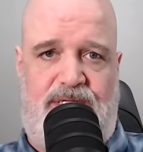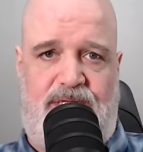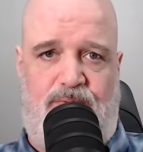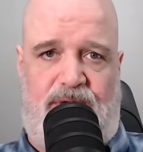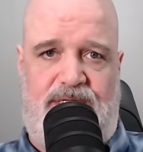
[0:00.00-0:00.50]

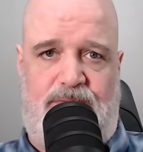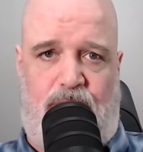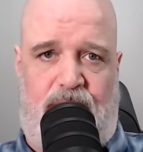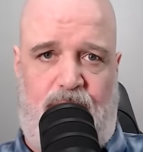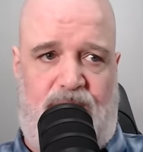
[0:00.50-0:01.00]

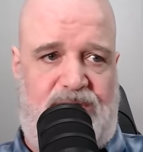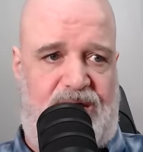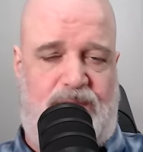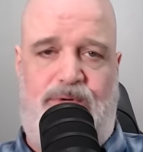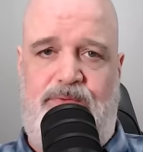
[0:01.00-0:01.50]

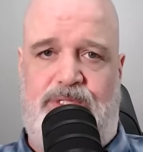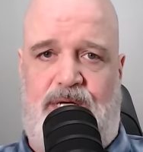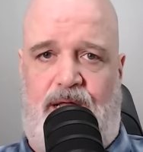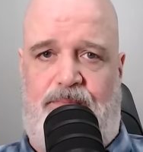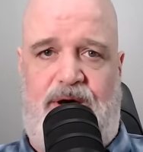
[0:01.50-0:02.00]
that tweet was
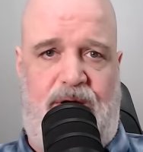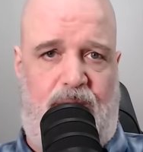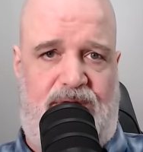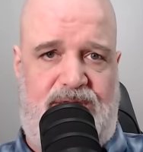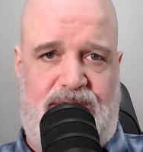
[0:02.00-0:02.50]
all about and
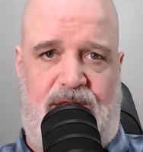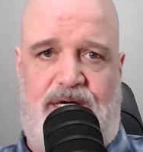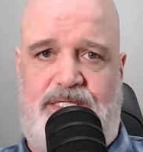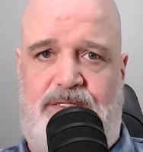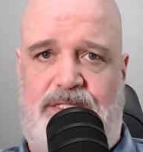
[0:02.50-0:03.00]
what this
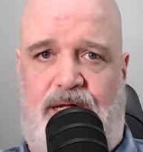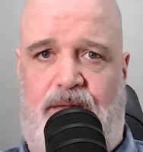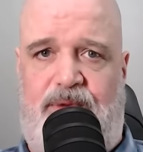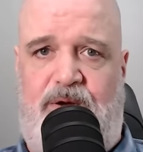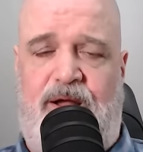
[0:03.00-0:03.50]
lawsuit is all
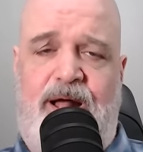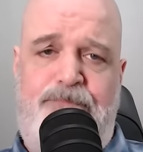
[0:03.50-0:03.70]
about,